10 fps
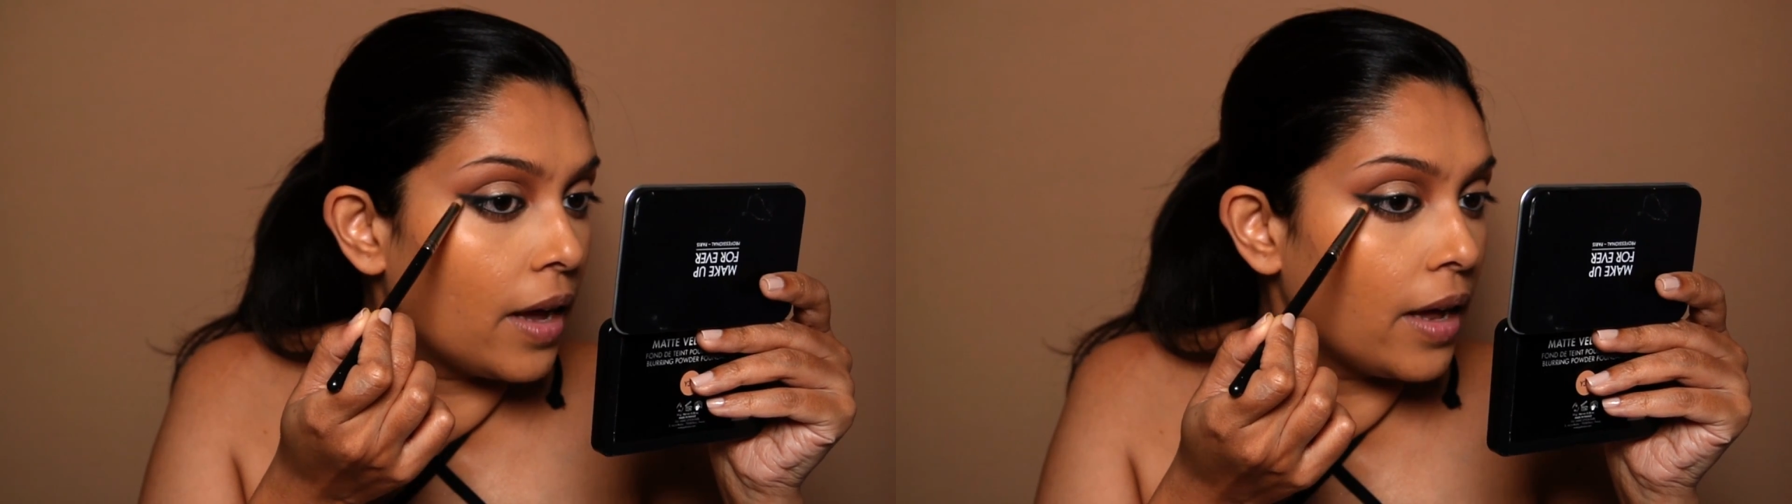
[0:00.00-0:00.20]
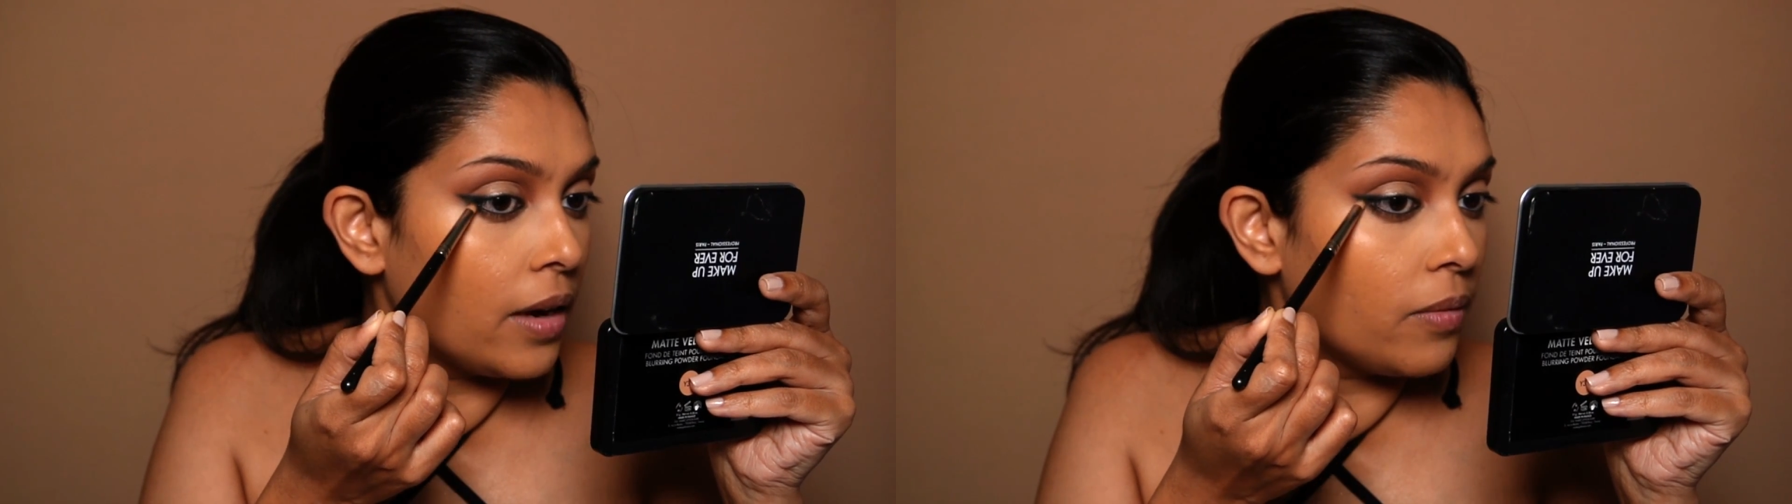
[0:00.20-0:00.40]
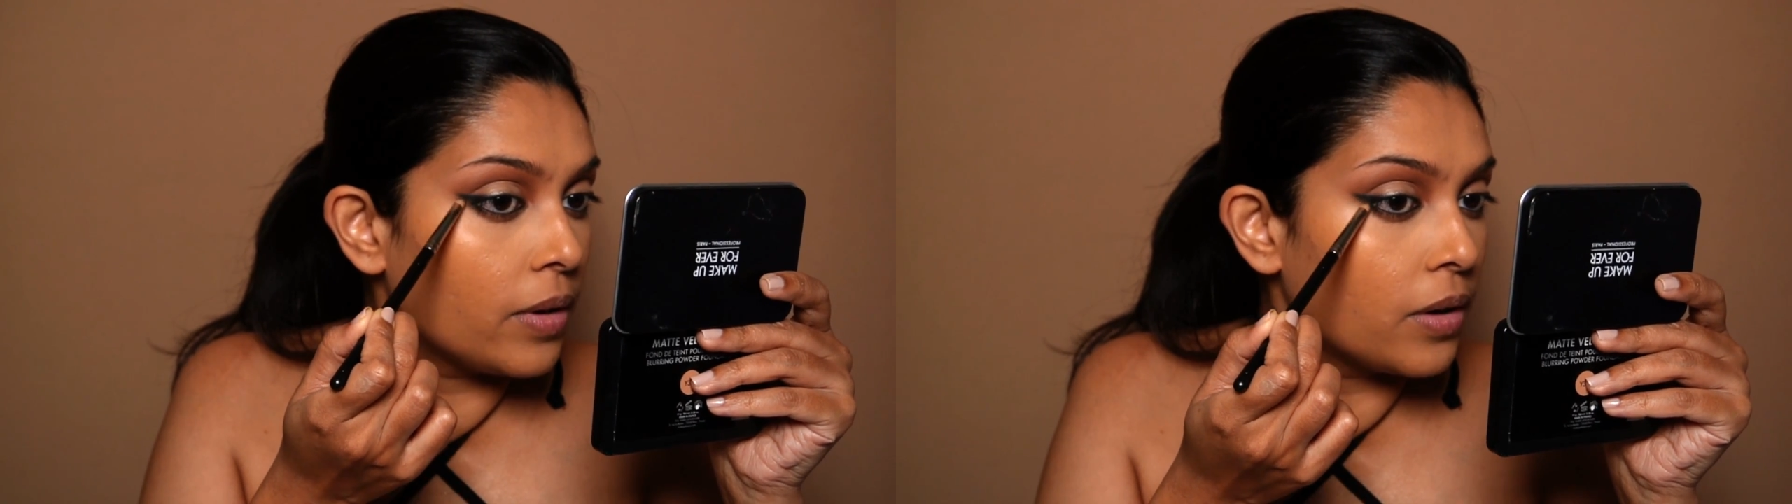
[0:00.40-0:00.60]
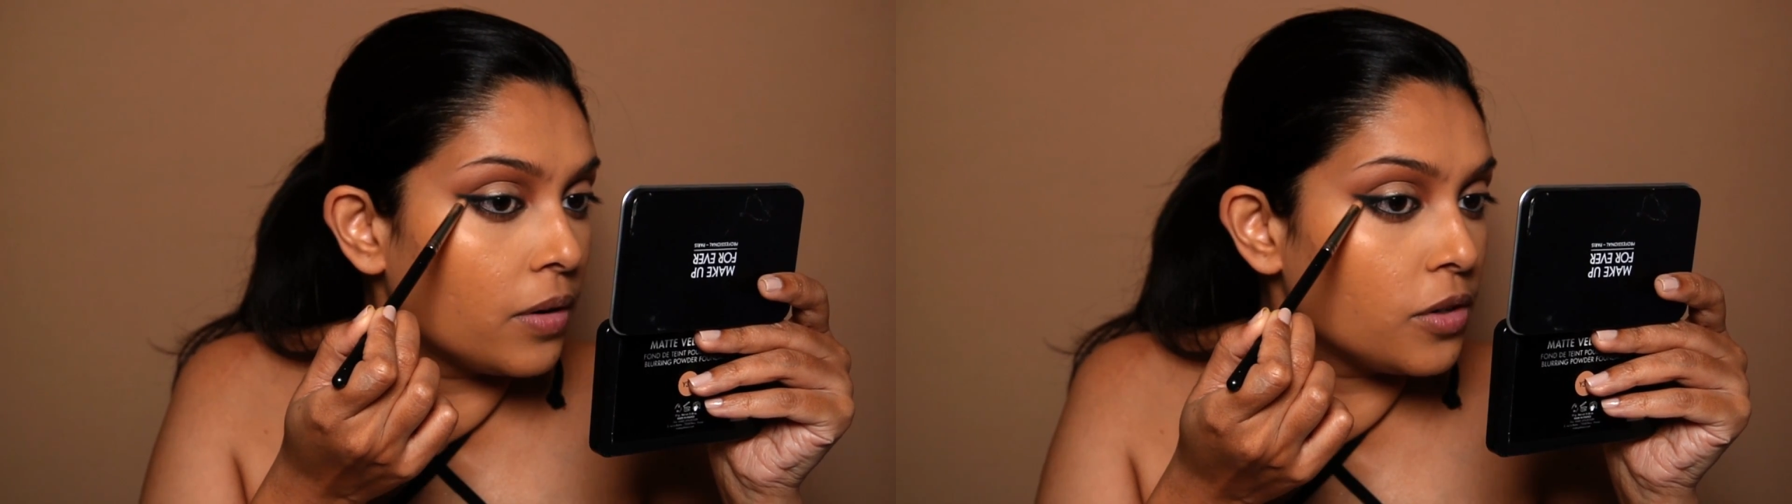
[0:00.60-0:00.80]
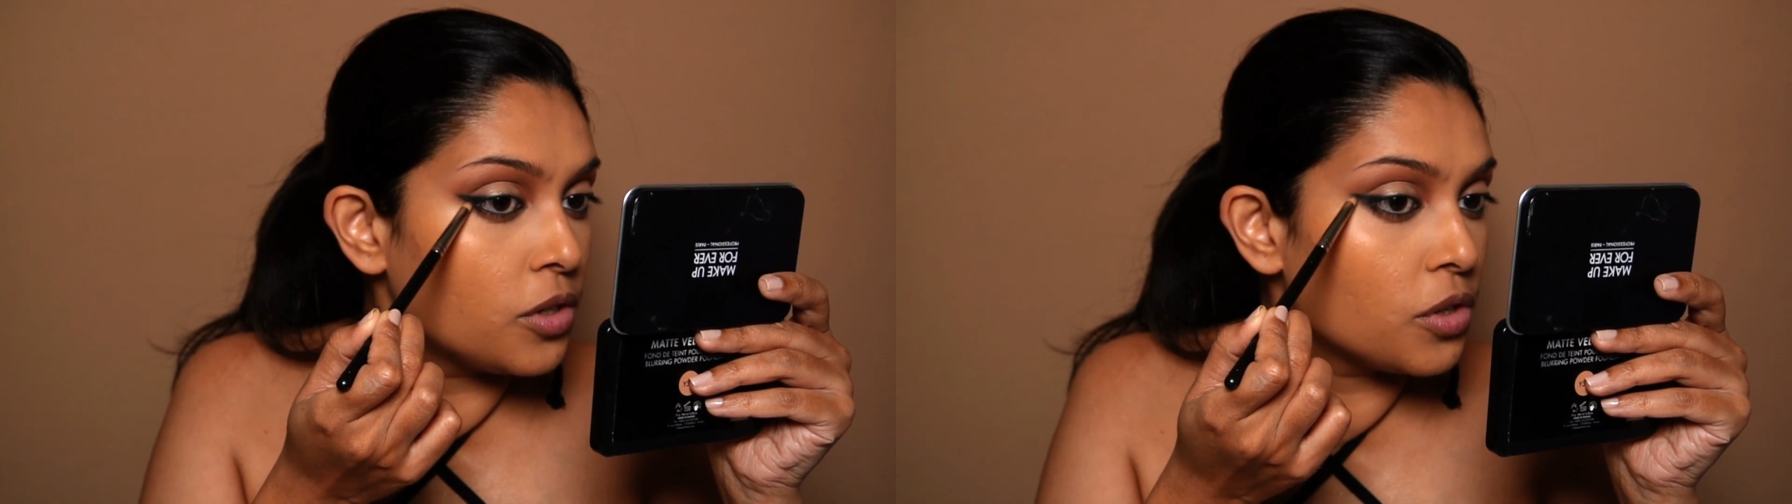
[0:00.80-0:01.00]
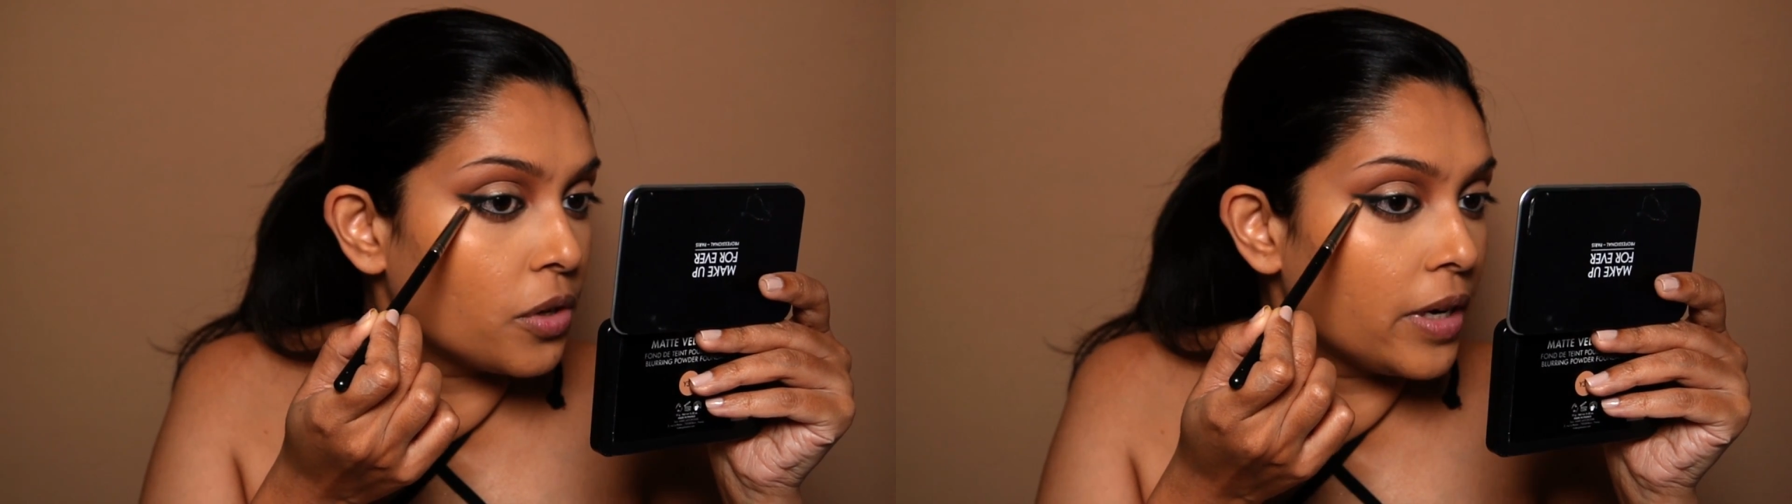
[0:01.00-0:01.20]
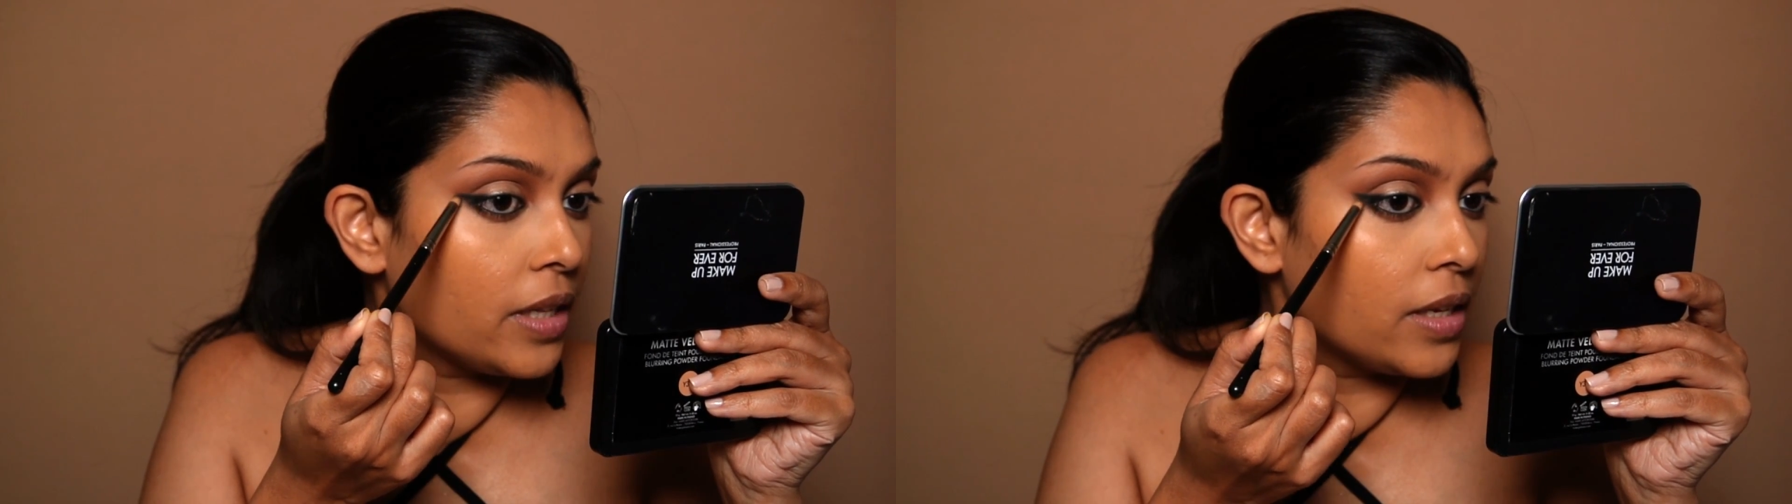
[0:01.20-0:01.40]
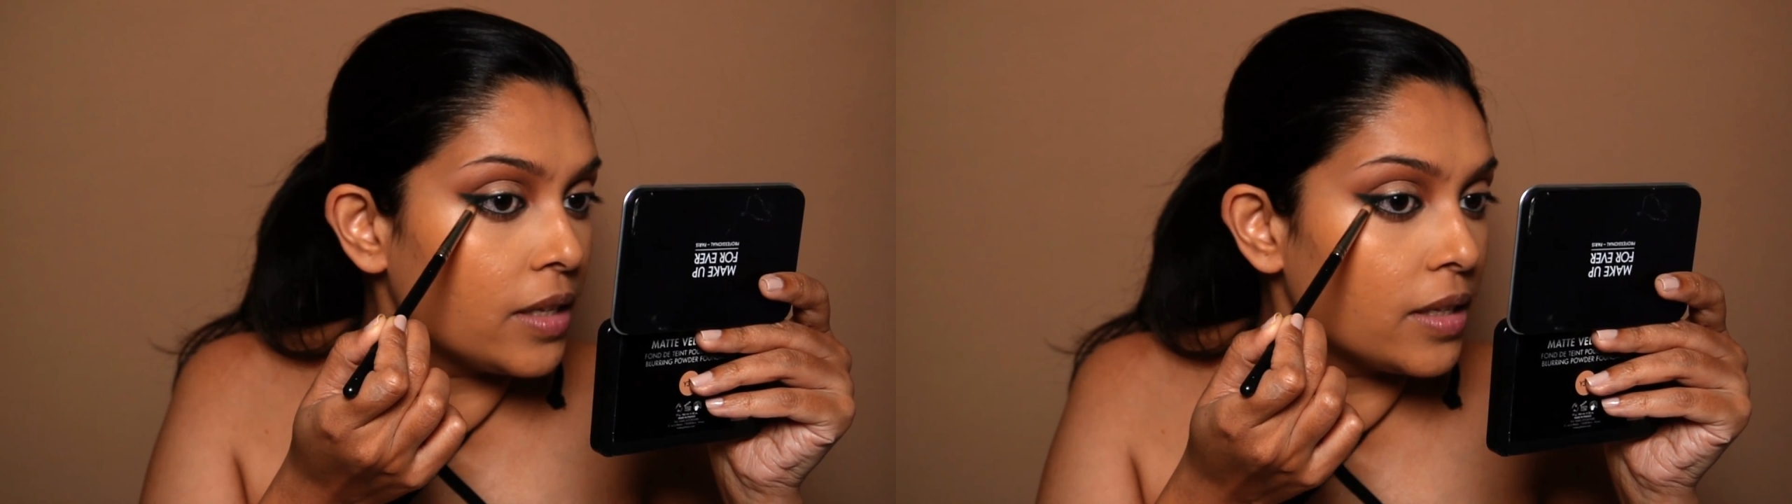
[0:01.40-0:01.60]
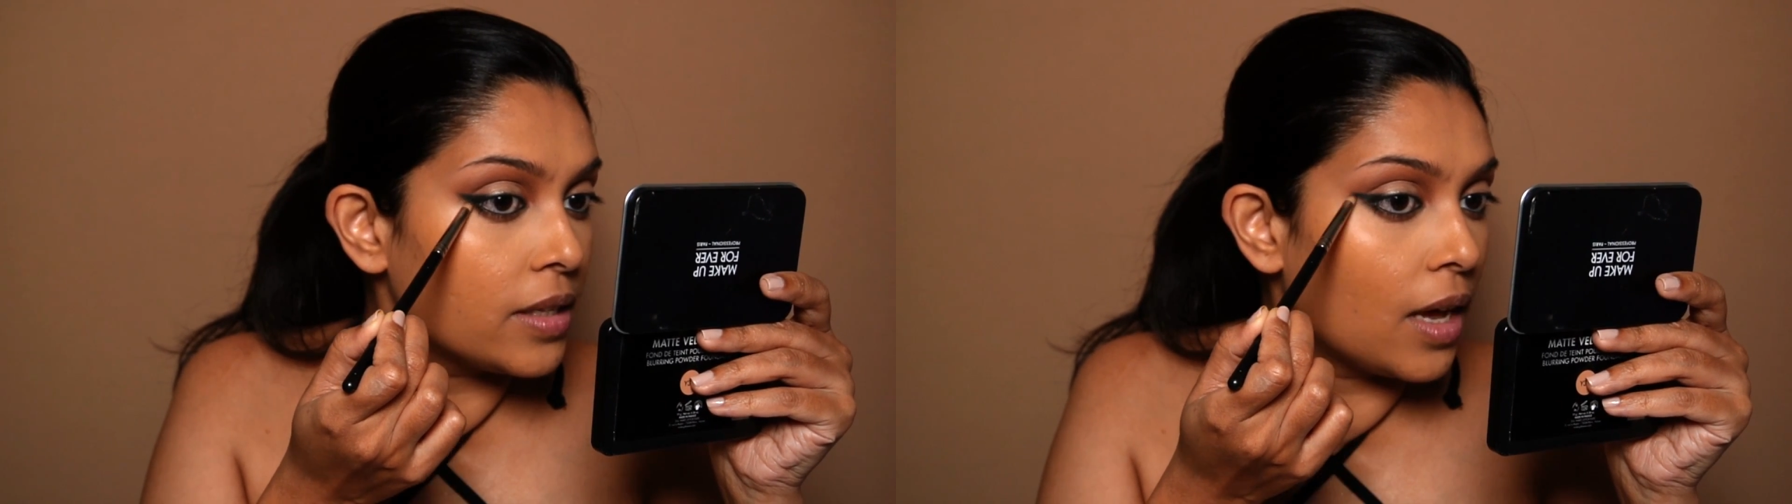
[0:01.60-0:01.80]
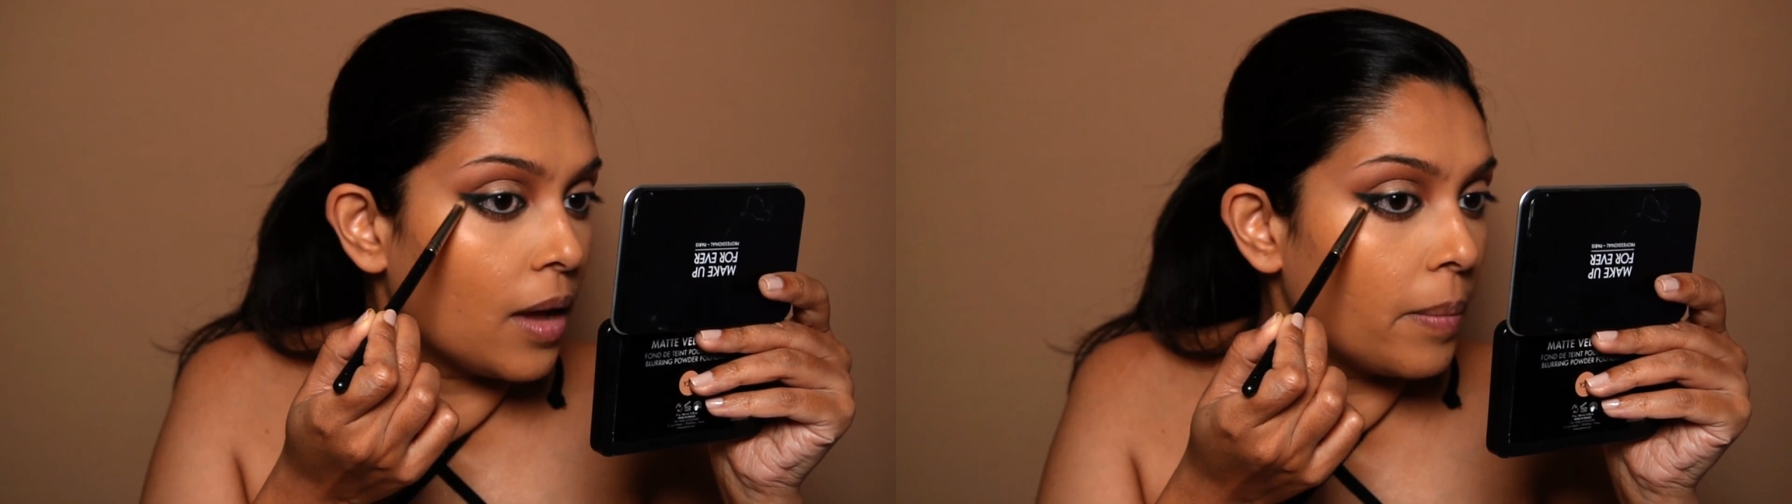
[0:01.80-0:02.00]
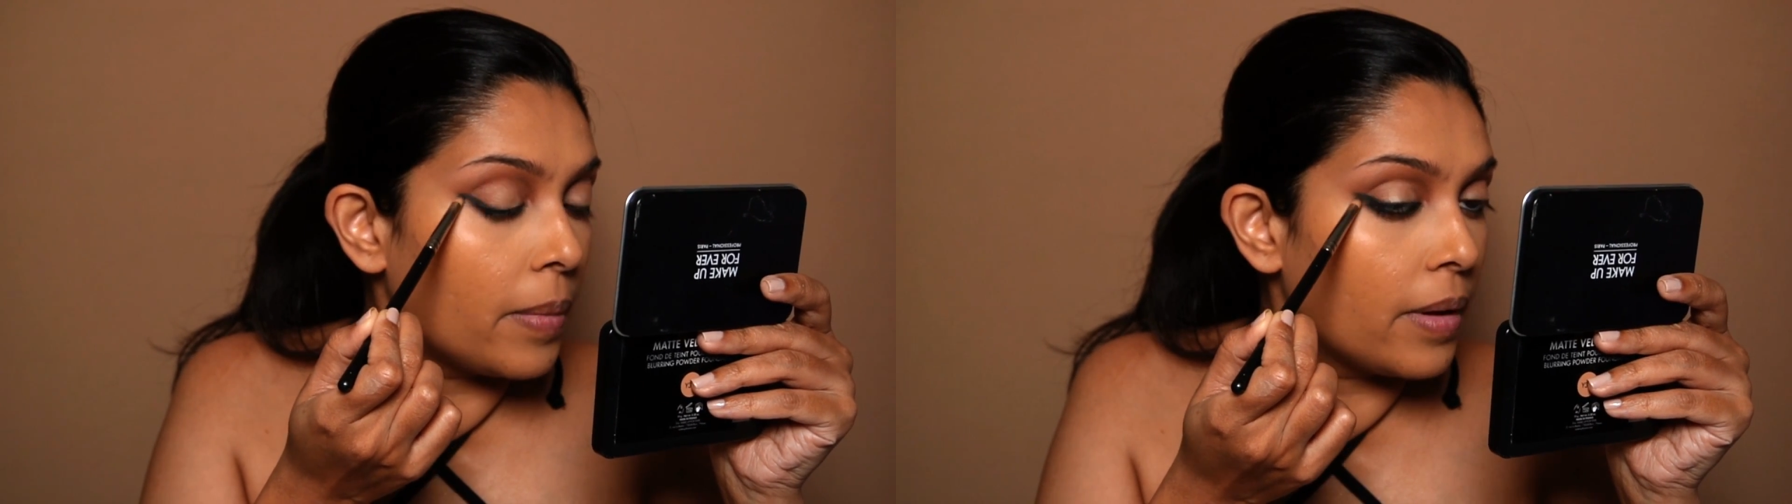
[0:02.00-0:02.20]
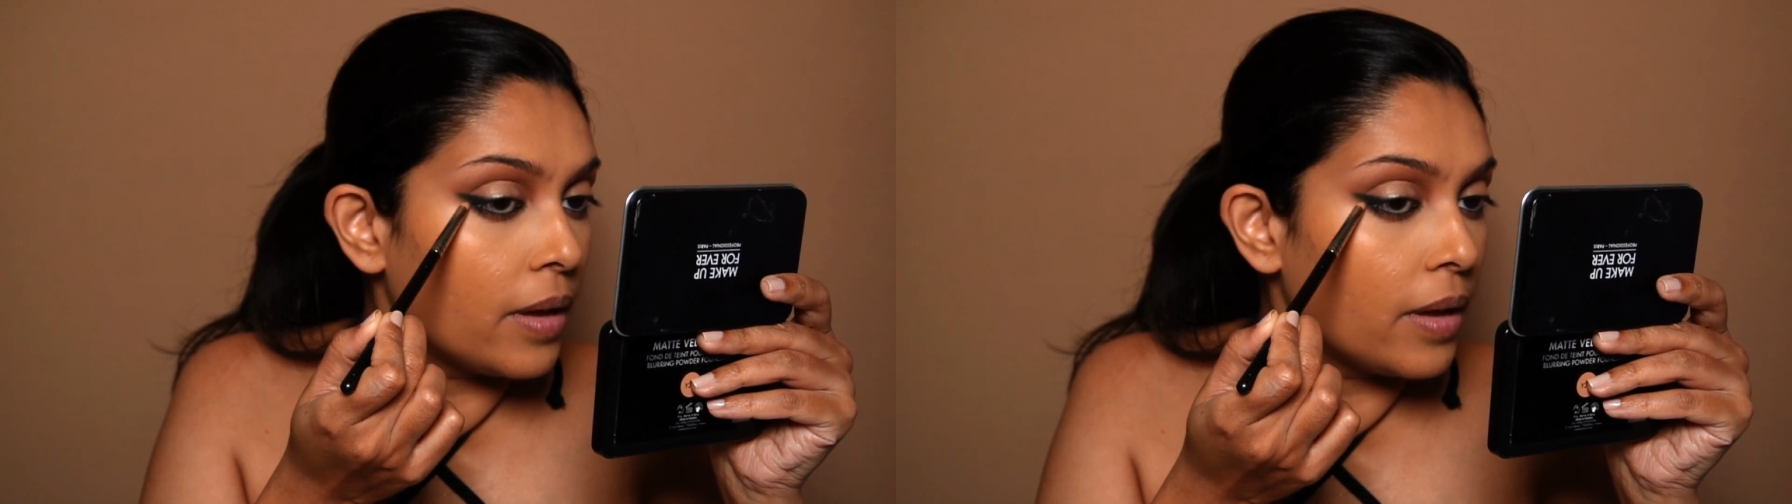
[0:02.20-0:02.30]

and we're going to join this up